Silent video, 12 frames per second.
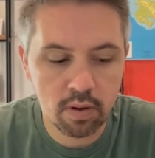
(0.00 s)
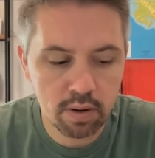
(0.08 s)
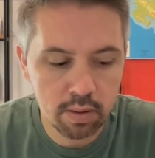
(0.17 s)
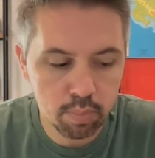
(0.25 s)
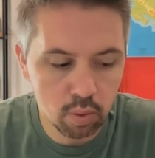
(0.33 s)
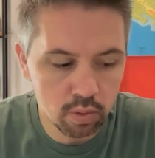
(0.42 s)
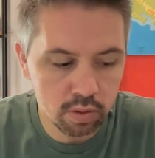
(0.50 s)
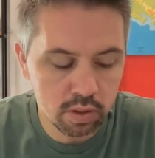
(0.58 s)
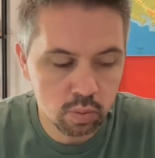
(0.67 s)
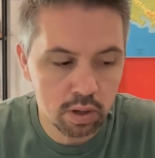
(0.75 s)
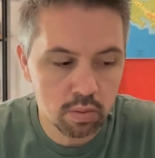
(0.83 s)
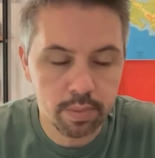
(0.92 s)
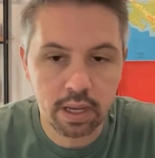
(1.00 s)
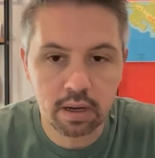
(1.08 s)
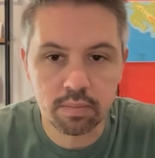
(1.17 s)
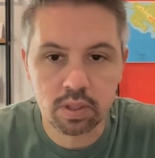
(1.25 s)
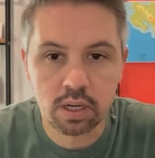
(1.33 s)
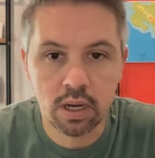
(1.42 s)
Very important as well when we
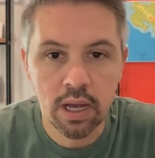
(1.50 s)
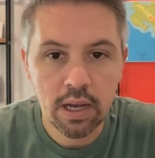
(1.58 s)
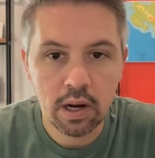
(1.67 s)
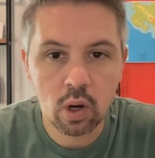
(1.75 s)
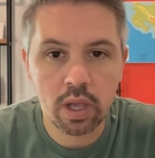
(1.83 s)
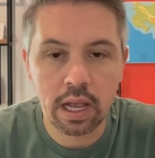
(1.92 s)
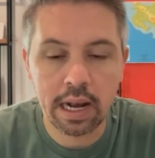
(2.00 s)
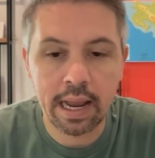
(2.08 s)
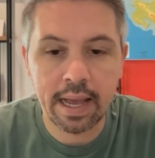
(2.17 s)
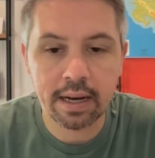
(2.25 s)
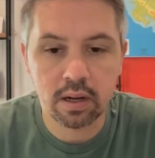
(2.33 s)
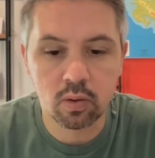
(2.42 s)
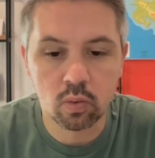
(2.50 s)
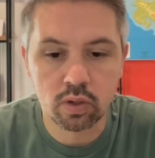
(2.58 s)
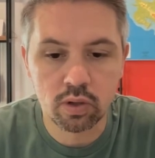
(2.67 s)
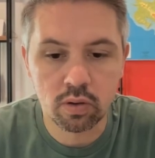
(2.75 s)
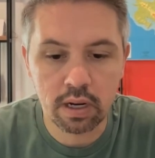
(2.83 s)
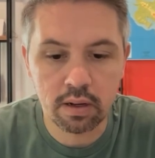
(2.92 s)
come to looking at land and
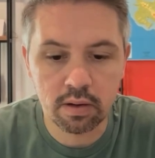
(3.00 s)
also kind